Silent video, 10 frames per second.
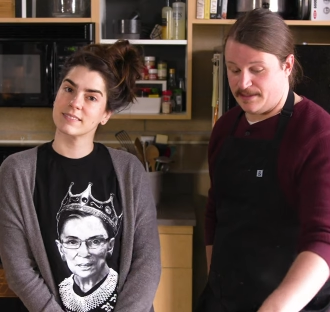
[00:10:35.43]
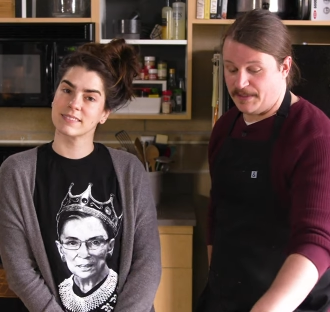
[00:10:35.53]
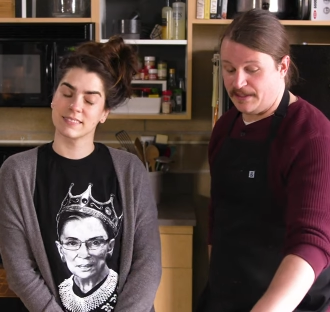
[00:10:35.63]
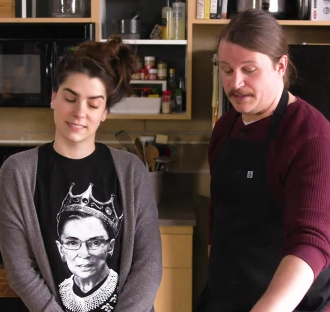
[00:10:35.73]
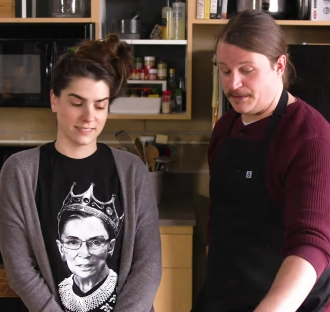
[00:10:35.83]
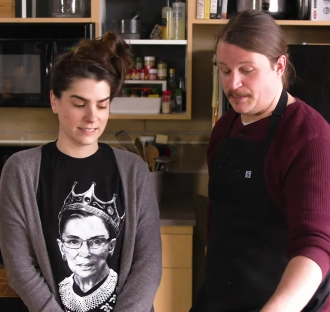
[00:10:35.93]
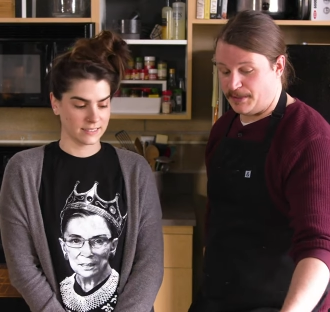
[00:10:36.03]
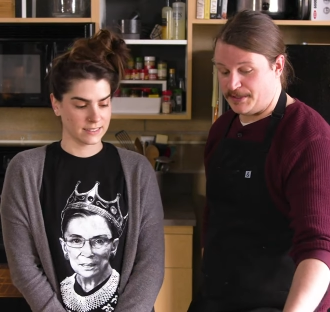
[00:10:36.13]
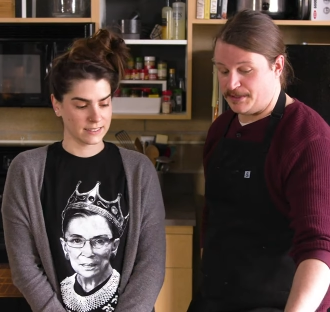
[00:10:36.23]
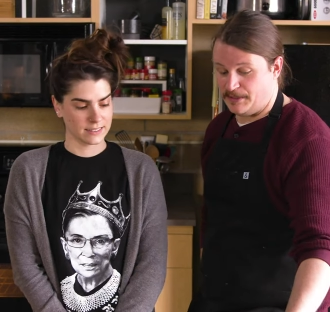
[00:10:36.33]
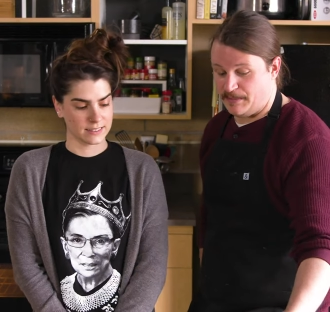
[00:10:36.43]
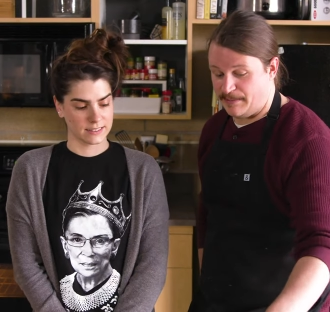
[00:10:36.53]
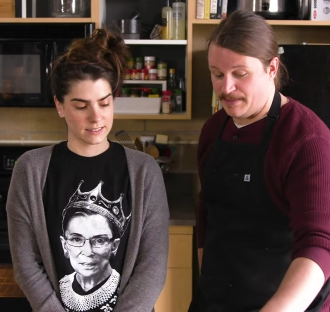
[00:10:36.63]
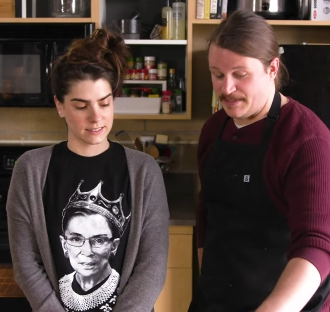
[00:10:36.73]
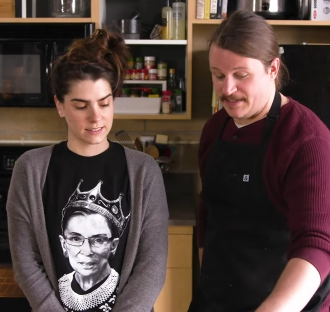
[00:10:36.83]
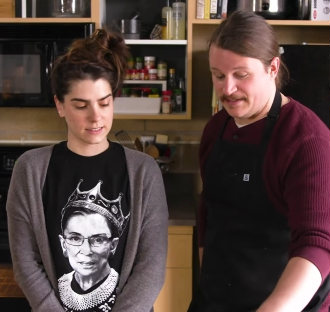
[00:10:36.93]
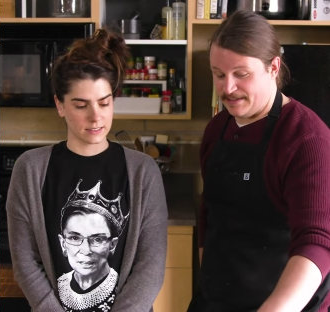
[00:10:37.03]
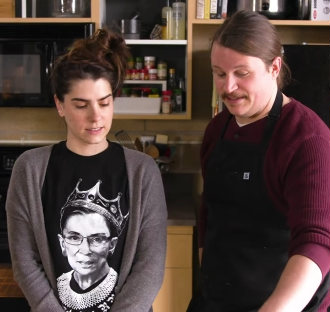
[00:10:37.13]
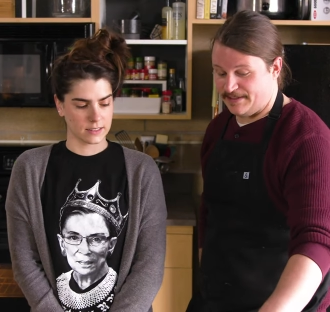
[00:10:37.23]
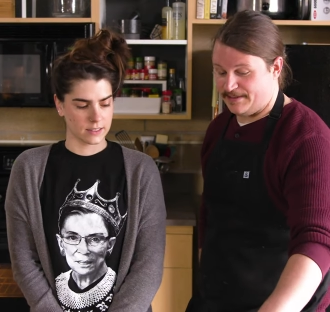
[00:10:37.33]
Speaker 1: something that's really personal about biscuits
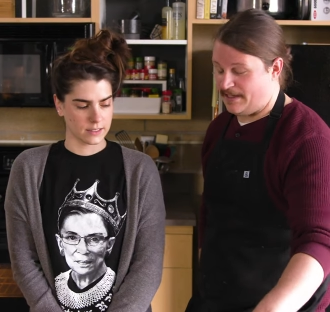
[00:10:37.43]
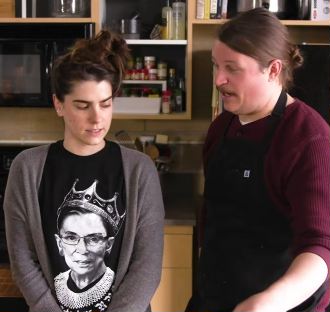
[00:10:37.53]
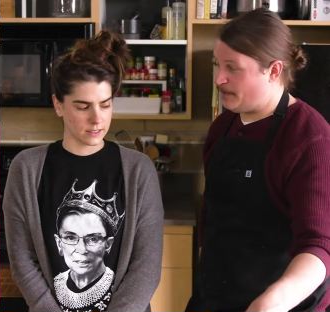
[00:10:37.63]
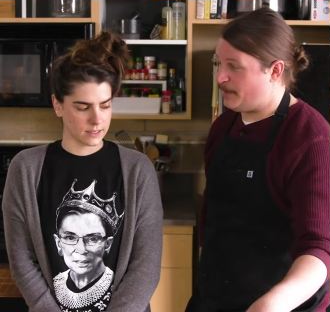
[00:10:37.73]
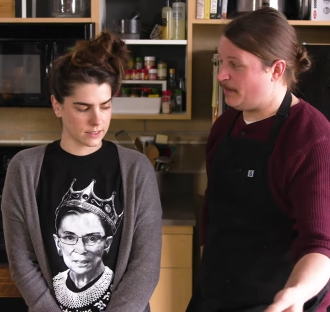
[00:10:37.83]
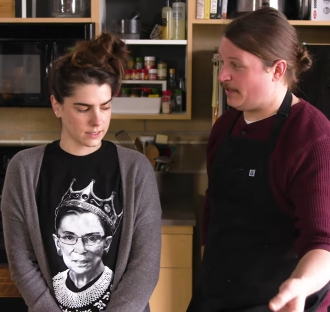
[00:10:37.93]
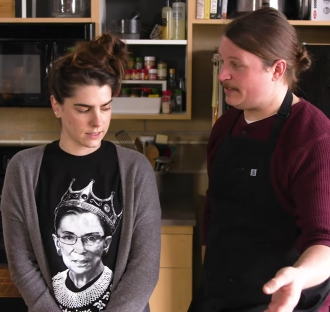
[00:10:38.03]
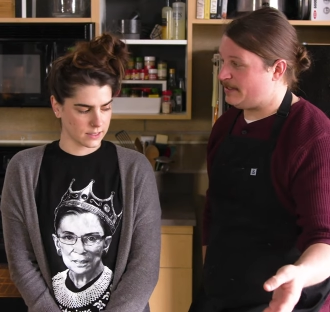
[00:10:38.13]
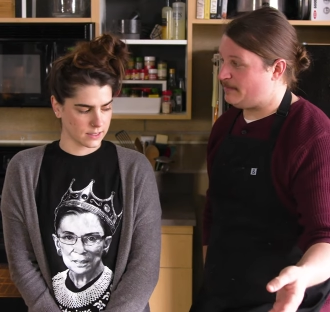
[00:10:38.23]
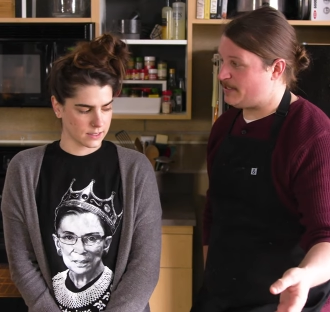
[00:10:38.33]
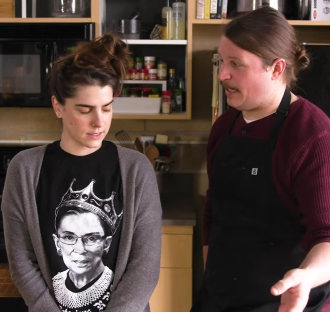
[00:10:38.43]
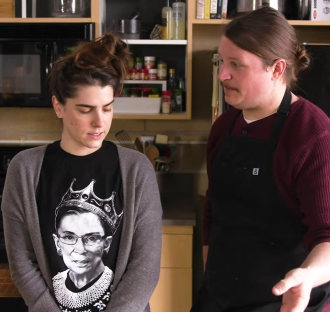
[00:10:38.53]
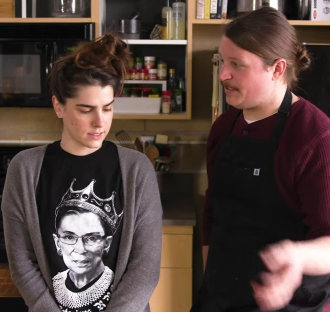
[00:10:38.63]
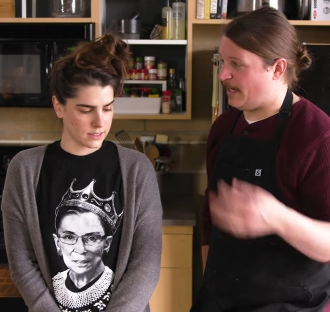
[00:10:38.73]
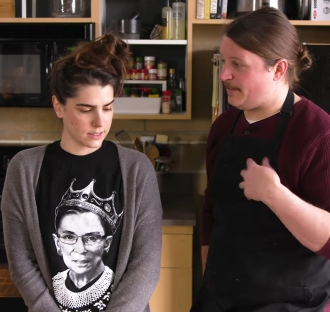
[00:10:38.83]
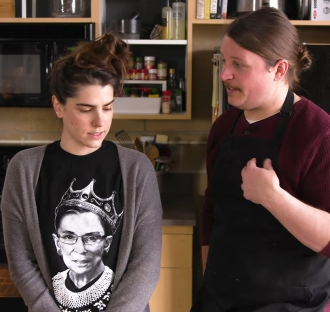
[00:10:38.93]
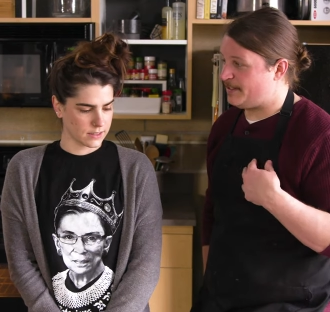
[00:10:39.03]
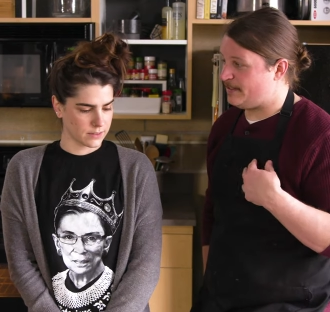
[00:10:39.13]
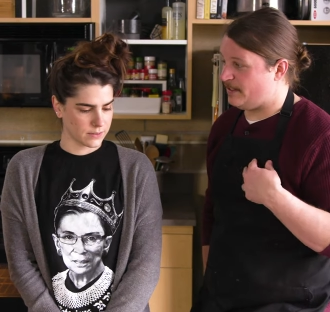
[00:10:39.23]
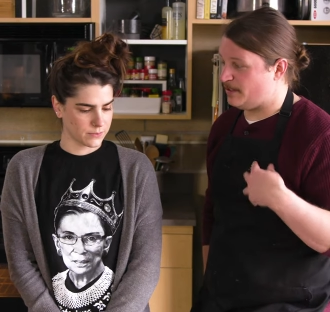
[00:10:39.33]
is how people like them topped. I
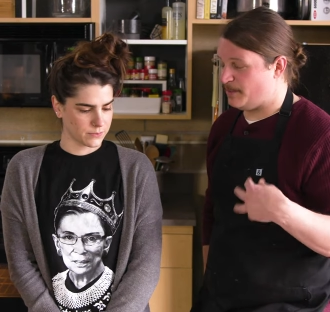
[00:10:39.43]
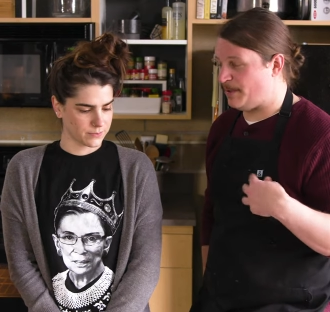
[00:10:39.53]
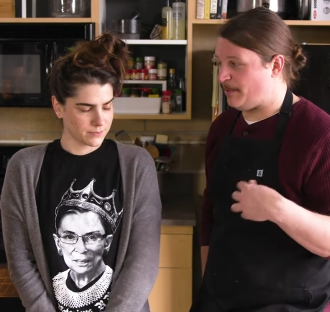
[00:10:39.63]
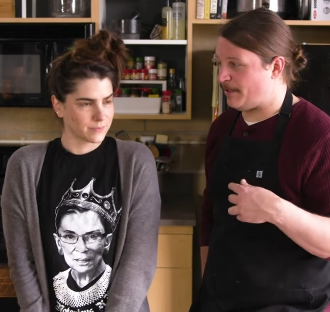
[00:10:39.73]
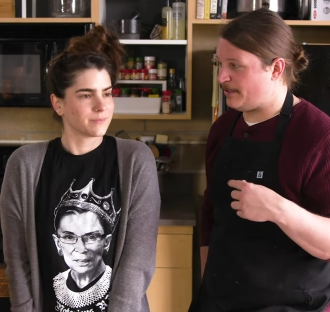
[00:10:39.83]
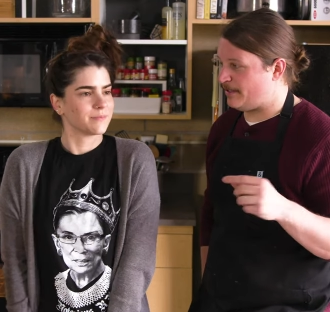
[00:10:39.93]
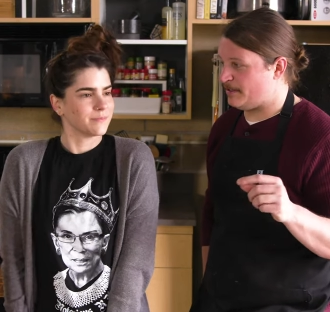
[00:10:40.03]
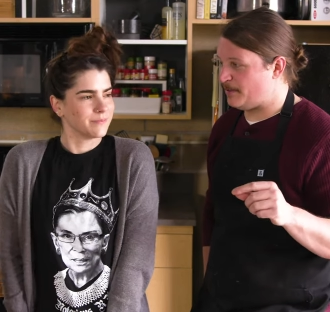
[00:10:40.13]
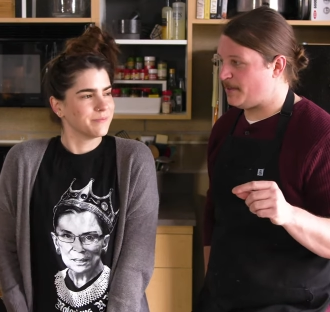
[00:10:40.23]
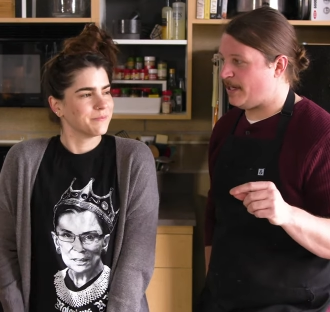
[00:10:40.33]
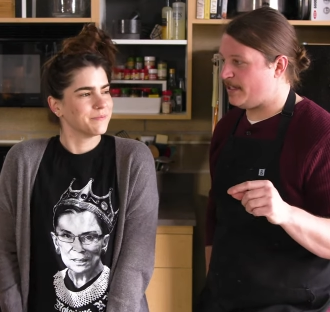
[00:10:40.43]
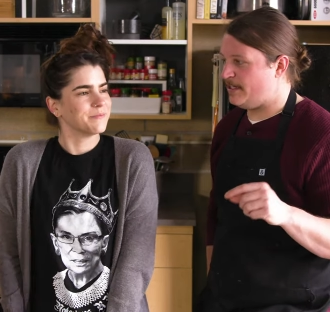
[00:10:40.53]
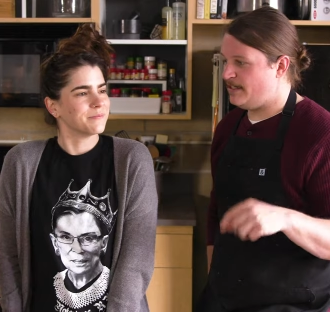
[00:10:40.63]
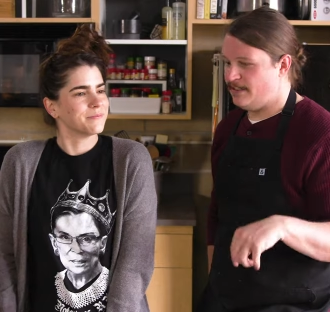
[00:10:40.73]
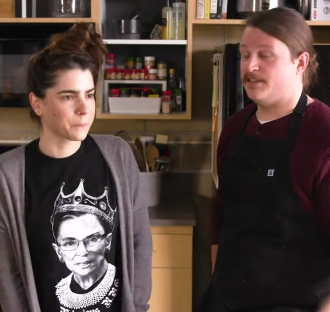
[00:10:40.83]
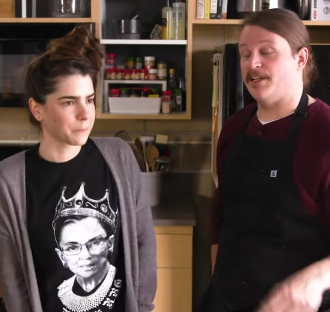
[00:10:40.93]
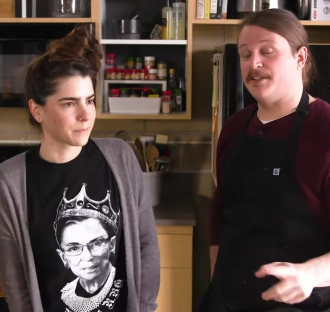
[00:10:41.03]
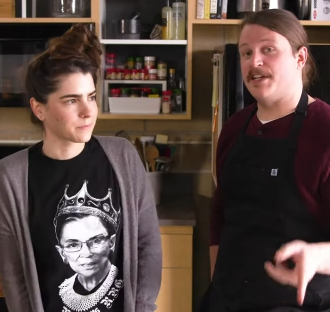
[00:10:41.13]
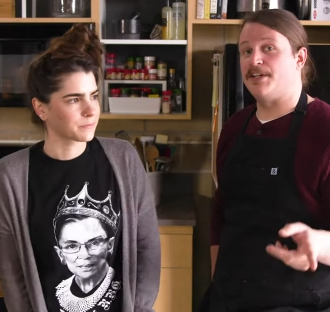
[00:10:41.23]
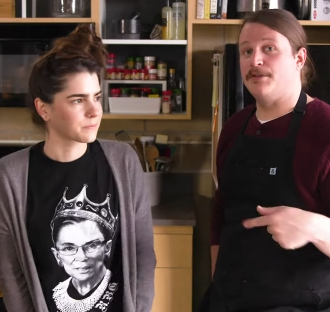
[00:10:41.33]
like a little bit of butter and a little bit of honey. Tell
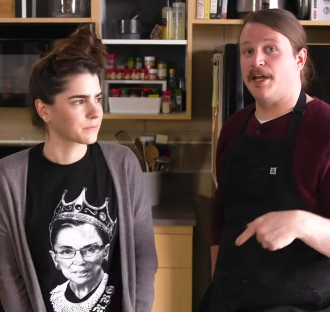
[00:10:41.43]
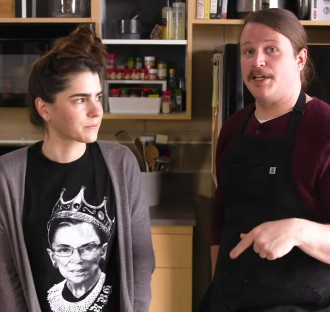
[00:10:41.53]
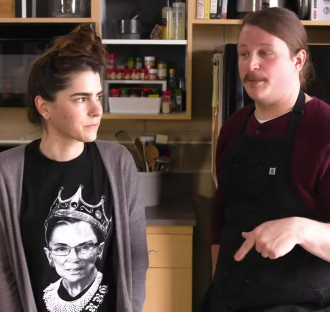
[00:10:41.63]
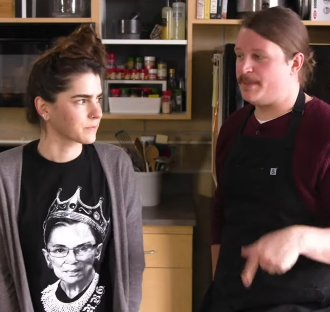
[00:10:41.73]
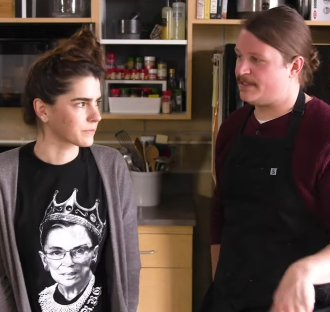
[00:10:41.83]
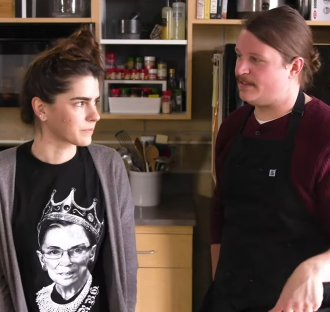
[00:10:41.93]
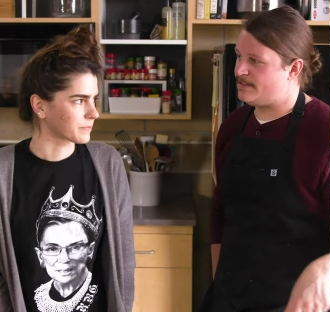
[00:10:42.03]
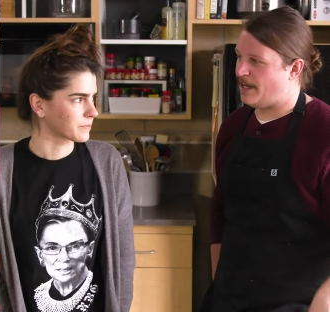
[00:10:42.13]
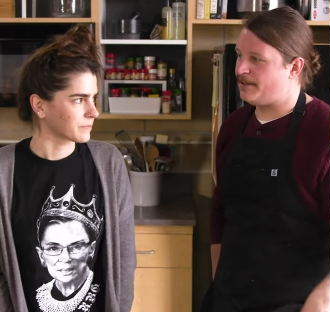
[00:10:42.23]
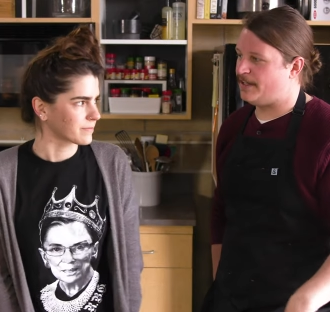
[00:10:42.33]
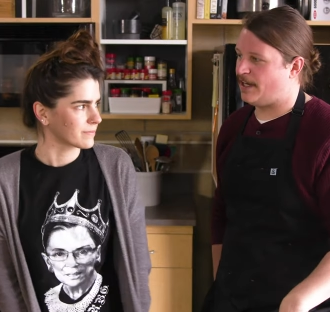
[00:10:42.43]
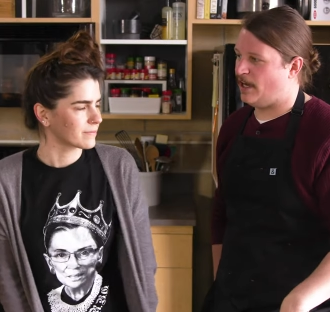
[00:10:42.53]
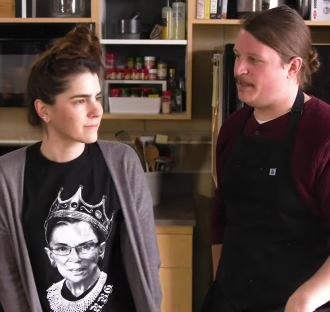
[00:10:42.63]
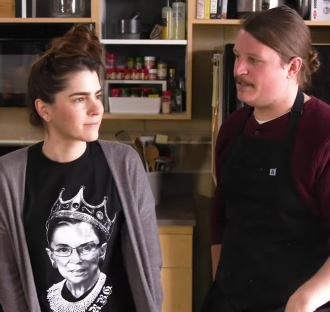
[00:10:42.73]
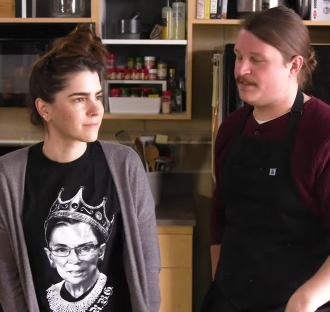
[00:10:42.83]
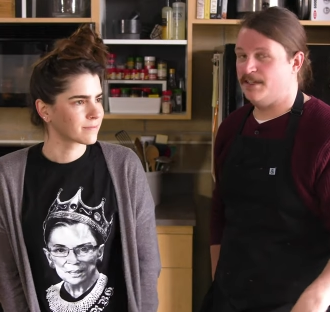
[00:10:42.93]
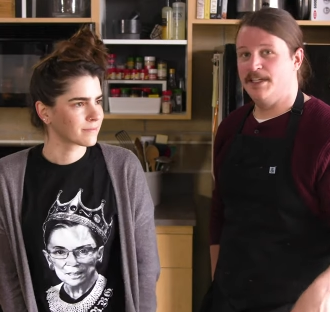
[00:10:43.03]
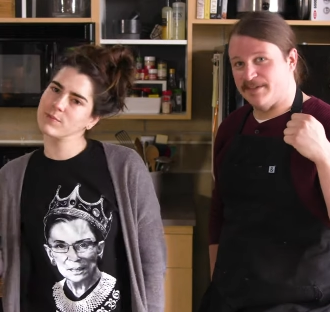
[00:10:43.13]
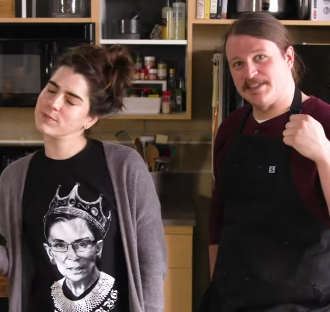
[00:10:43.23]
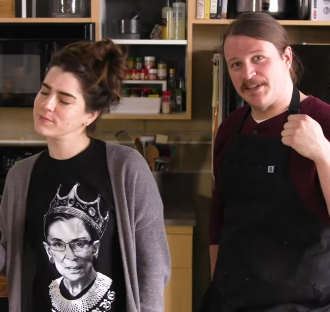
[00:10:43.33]
us how you like your biscuits down in the comments.
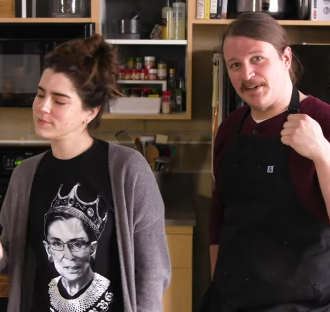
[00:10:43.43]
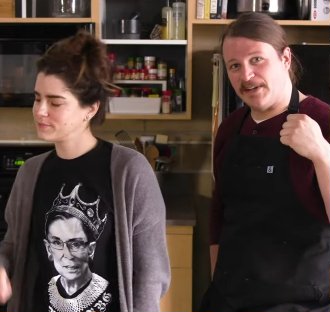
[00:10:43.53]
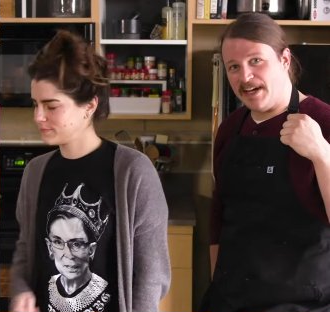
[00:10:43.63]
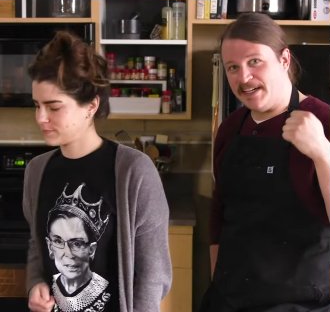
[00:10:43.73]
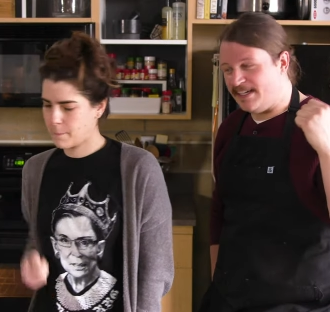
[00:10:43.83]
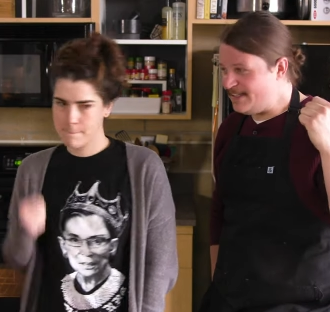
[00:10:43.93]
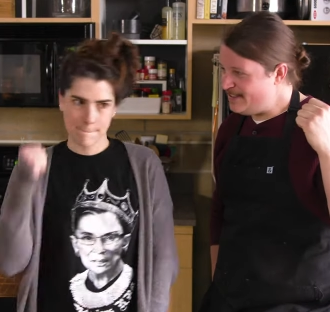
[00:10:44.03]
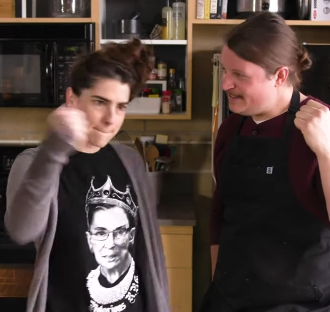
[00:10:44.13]
Give us a little like,